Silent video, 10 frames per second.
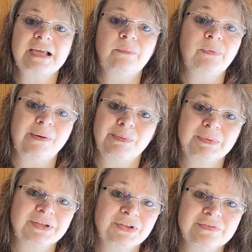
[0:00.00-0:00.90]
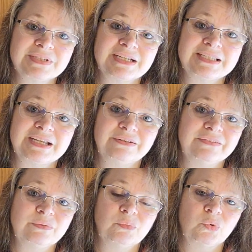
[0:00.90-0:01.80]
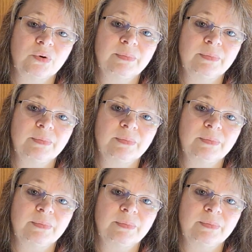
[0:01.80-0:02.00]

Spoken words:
I probably could have sized down even more,